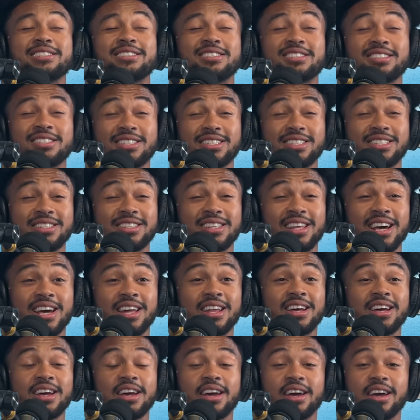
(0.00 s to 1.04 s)
seen
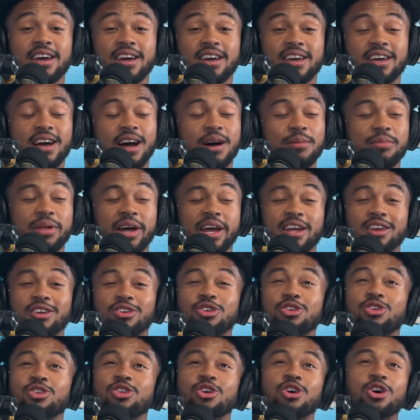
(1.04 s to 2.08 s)
that, I'm like,
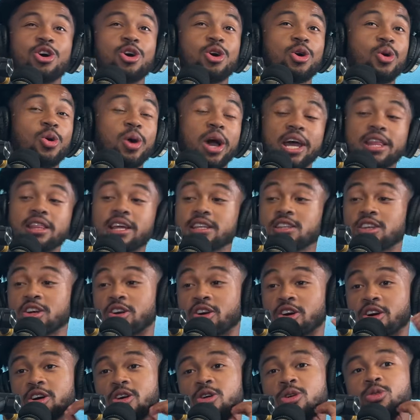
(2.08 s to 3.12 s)
no. And like the
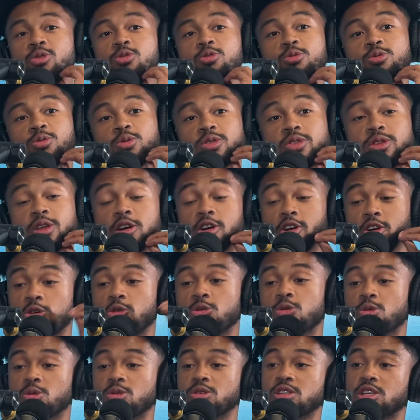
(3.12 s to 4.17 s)
girl who the girl
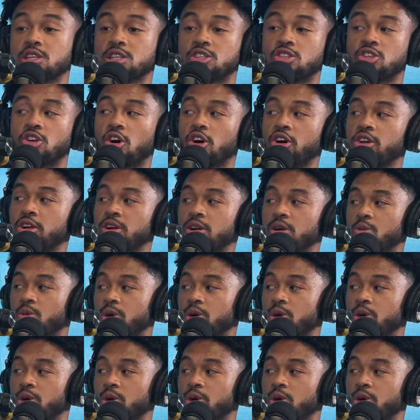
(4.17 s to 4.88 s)
who was his daughter, it